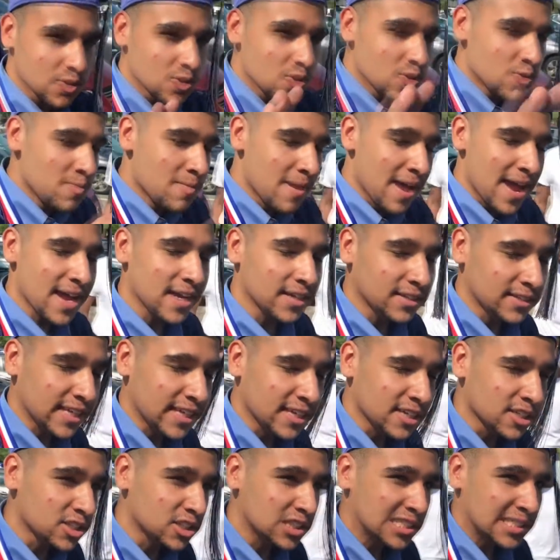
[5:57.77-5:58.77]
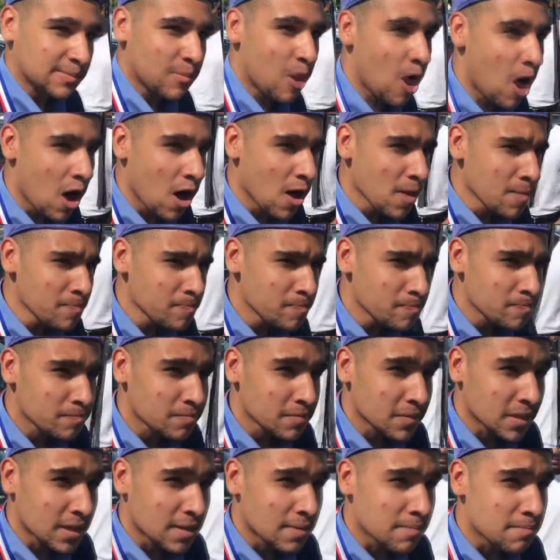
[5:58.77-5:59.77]
You may think it's small,
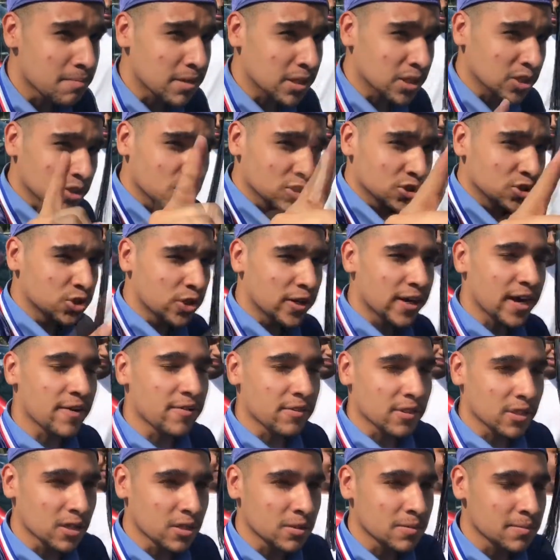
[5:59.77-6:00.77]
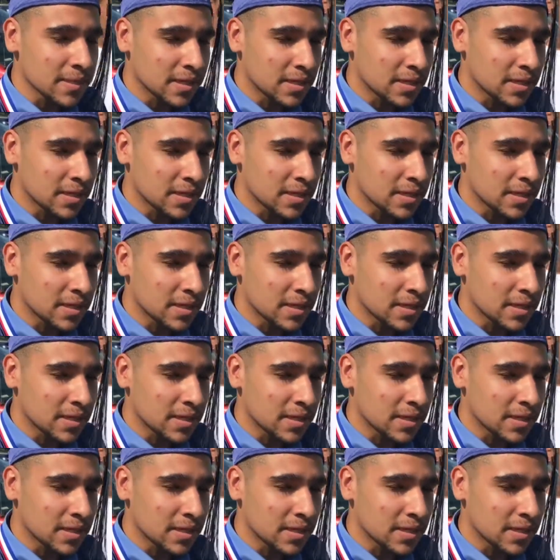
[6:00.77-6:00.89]
but you enjoy every little